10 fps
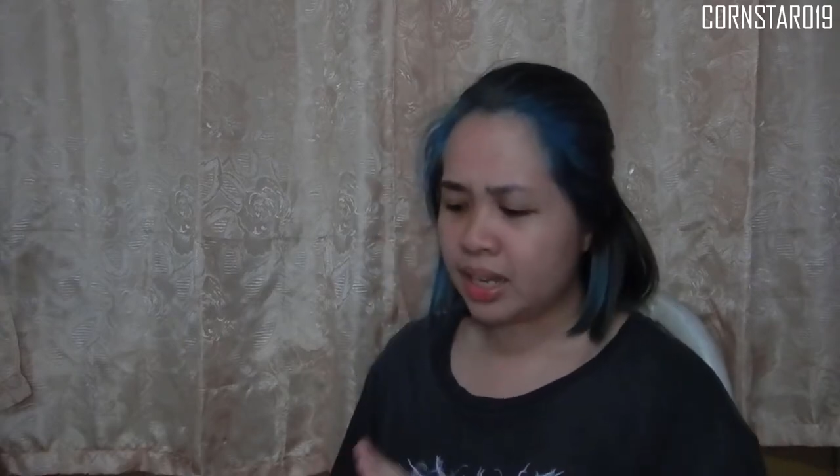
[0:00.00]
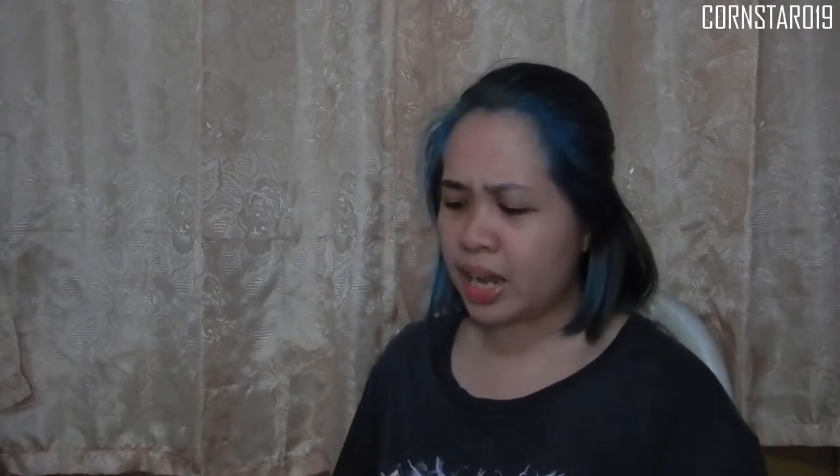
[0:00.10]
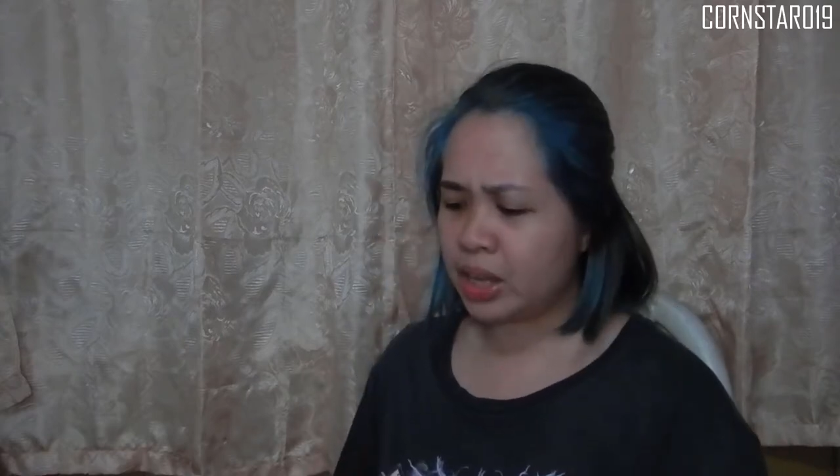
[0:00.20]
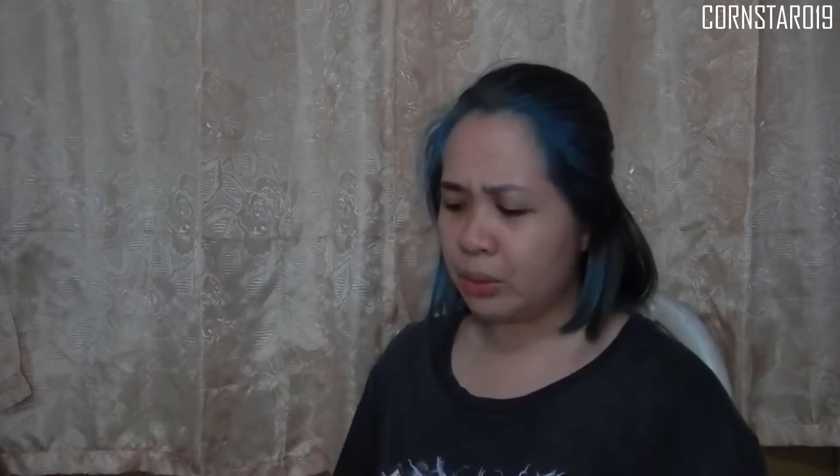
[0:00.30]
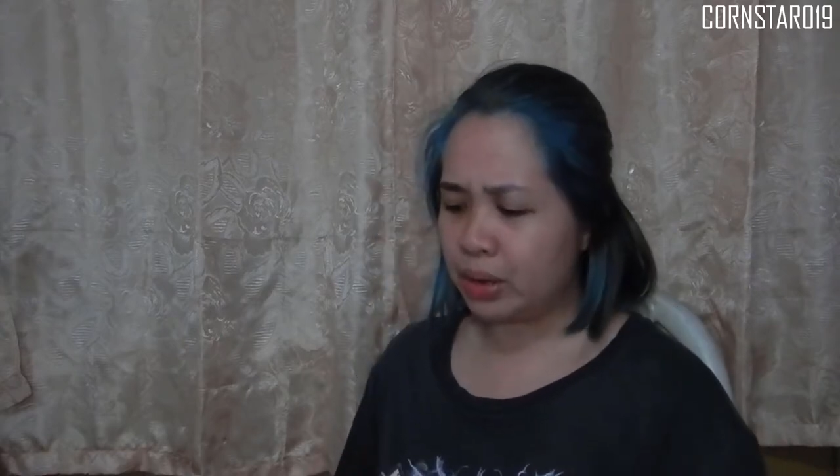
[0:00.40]

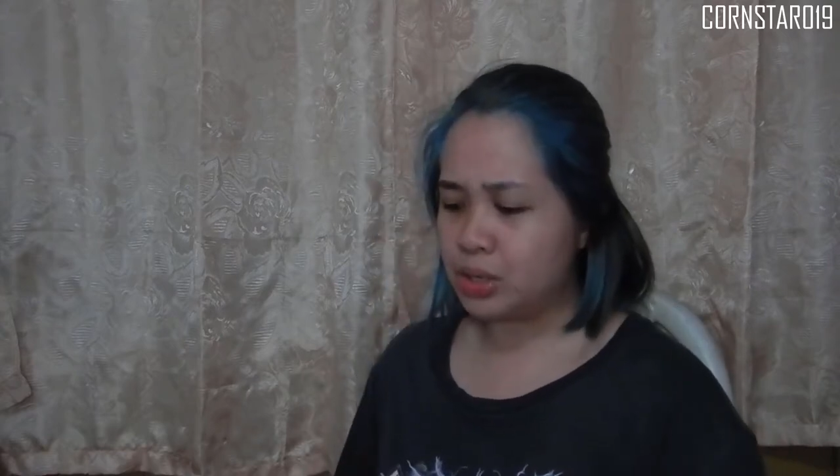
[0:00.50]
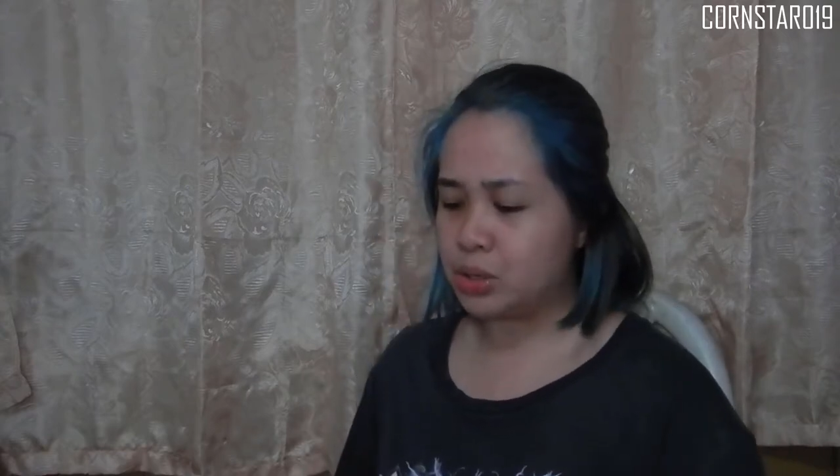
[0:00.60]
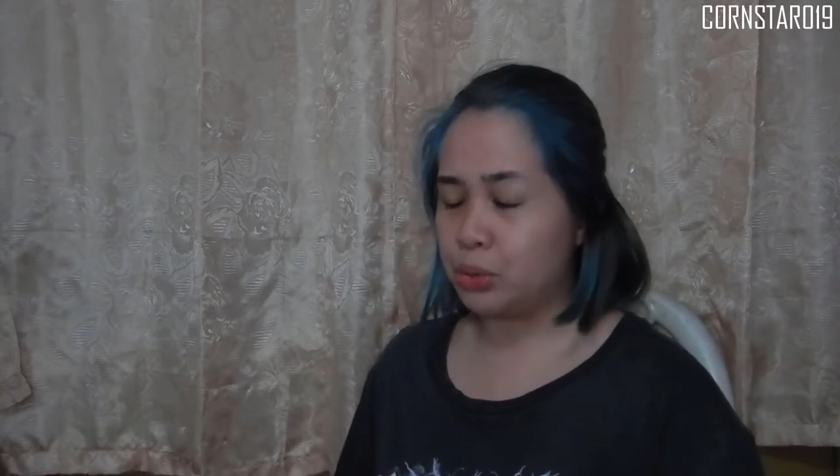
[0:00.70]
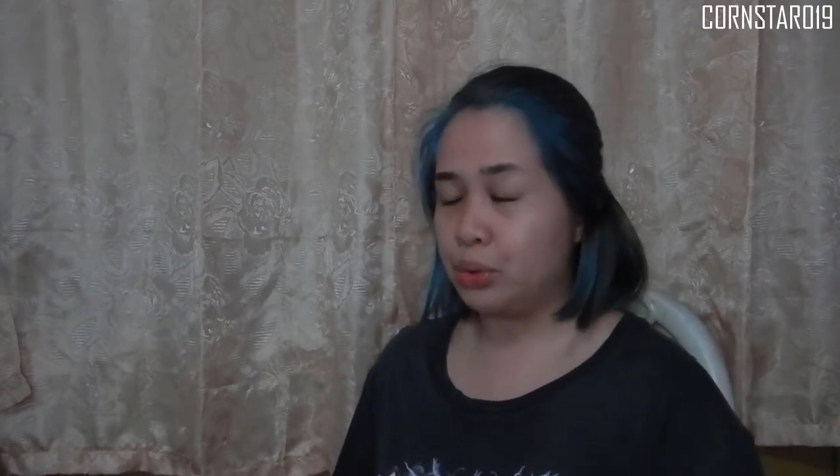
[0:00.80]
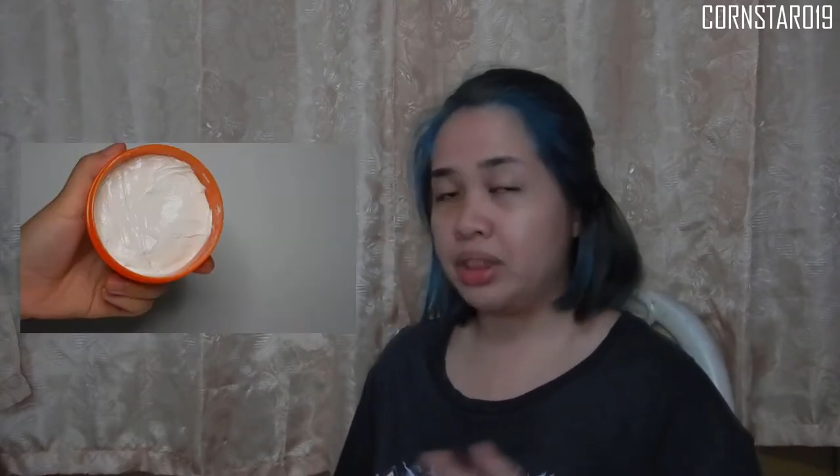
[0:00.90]
Anyway,
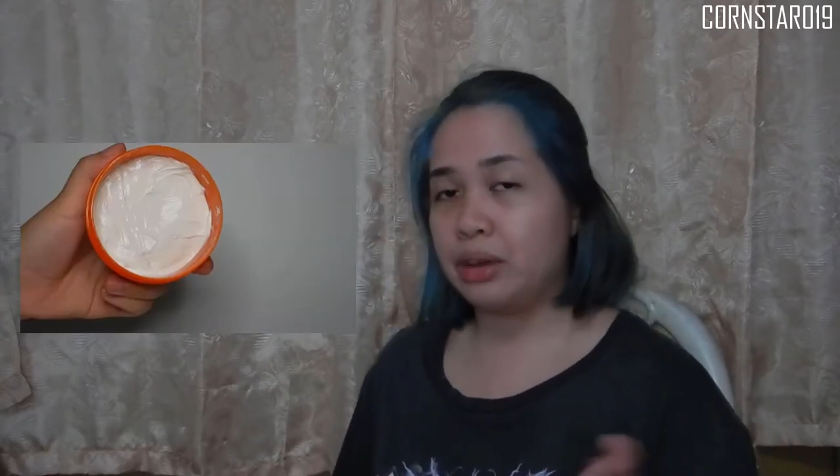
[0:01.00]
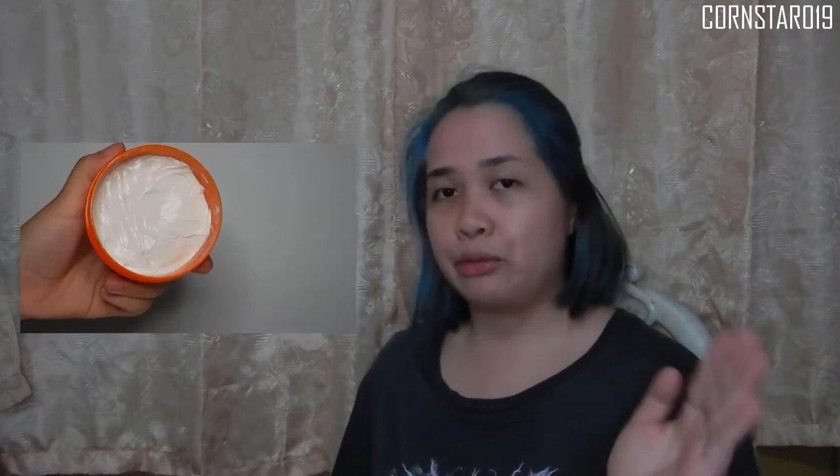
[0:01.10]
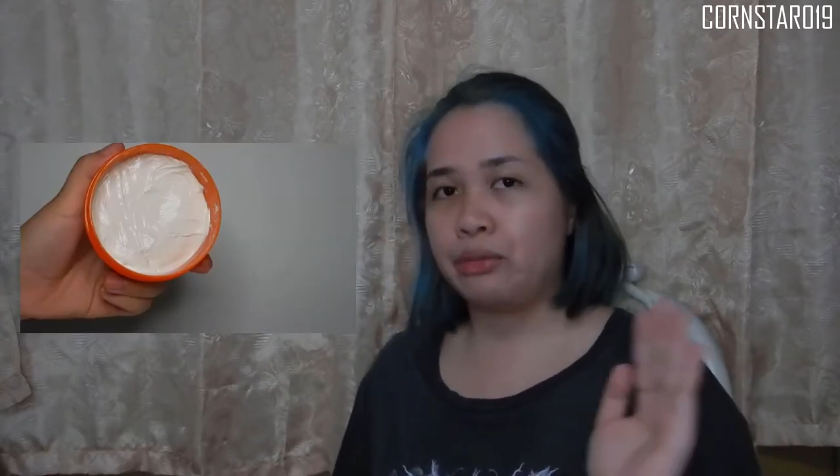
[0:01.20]
so with a